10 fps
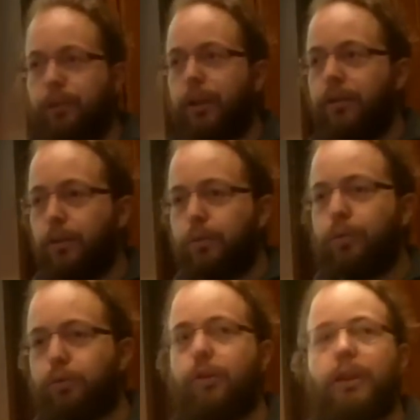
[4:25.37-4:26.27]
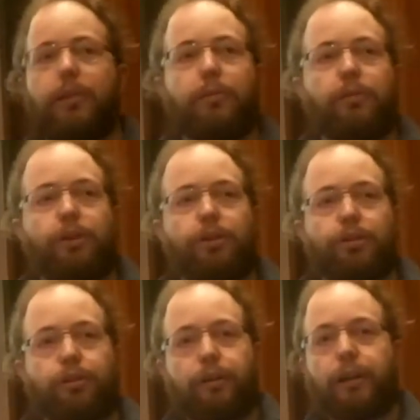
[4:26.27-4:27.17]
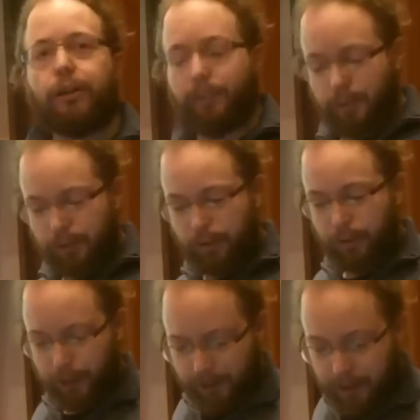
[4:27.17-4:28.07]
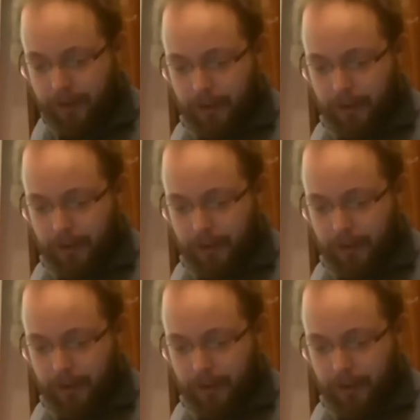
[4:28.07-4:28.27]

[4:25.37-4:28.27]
than the traditional felt clothing.